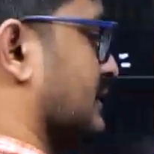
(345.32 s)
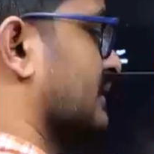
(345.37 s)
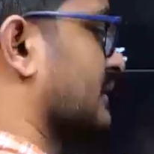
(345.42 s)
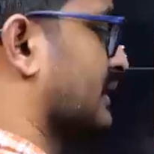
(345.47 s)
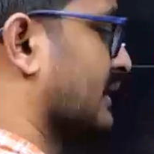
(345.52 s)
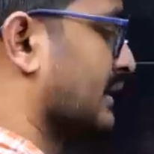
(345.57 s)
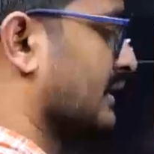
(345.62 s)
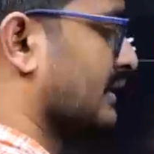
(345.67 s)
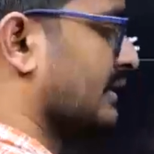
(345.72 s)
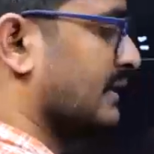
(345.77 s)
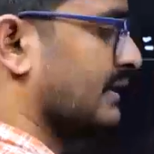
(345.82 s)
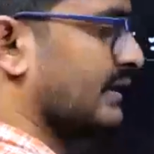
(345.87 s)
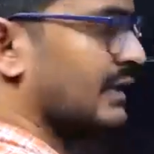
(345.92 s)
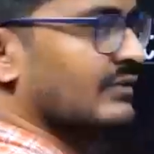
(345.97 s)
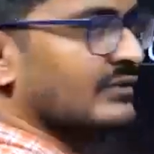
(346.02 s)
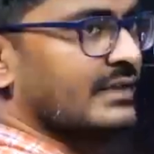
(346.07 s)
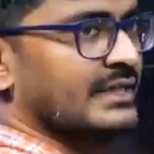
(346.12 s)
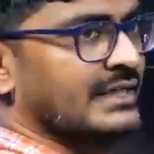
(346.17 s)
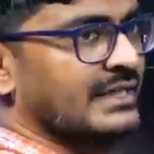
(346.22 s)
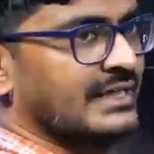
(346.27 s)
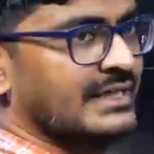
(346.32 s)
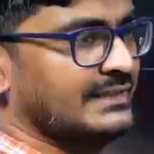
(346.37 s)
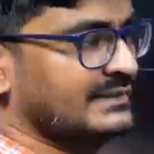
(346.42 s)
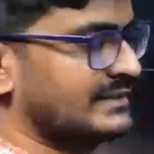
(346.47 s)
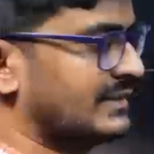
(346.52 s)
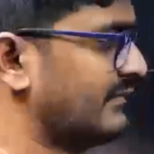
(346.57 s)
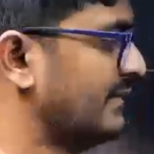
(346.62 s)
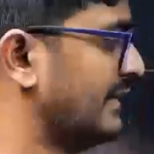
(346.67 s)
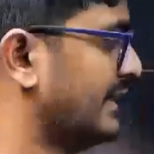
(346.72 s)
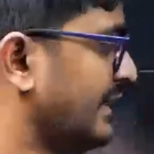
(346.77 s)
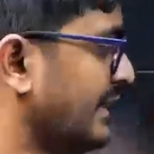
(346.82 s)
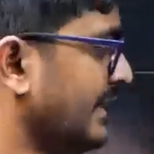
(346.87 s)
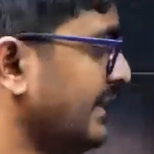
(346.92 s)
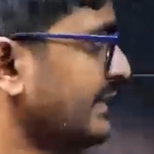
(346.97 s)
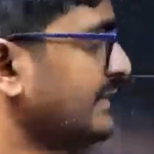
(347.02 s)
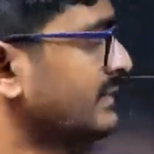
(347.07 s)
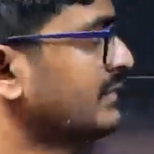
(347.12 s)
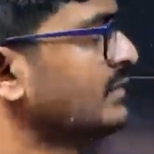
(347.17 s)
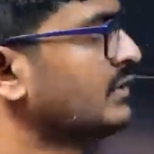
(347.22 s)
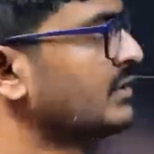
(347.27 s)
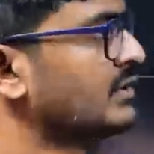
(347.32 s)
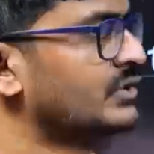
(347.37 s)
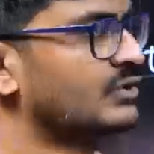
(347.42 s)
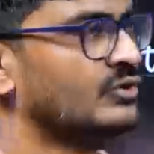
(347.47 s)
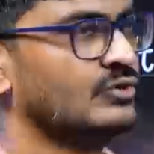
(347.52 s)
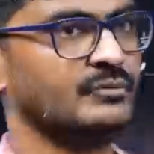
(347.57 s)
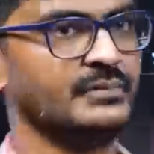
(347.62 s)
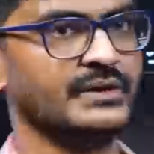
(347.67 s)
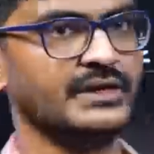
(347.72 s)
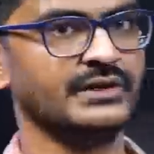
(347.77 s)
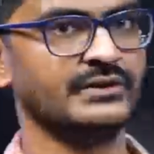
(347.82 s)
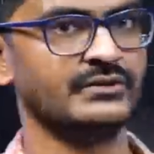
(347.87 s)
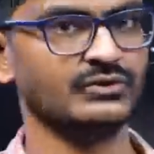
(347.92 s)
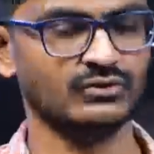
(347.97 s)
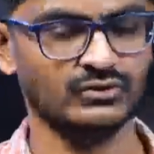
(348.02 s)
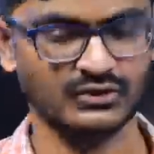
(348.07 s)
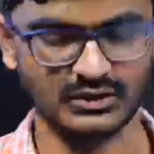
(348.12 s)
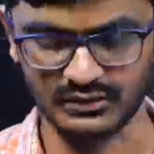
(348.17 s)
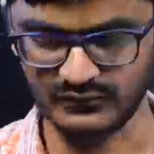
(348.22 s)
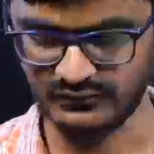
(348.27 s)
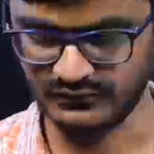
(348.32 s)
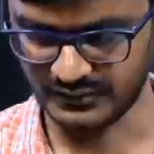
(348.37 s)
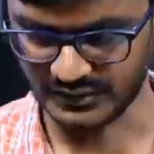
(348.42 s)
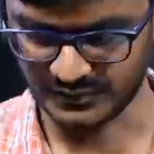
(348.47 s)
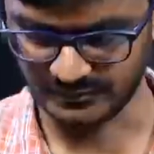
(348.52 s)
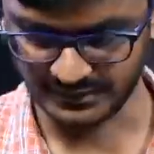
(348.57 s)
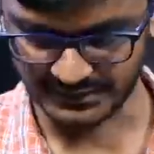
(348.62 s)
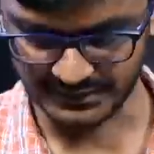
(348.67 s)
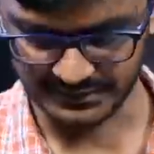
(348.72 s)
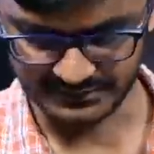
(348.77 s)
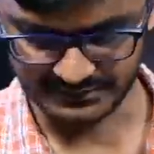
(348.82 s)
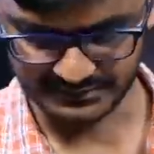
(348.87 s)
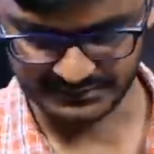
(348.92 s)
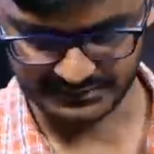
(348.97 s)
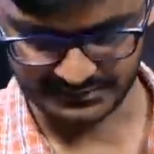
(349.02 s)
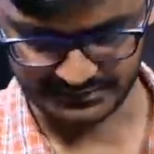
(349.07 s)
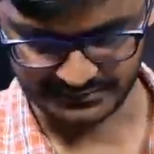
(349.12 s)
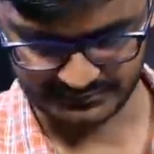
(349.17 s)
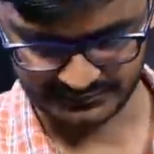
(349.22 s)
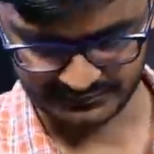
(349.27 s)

is the required answer, where t is 2 pi into root of L by G.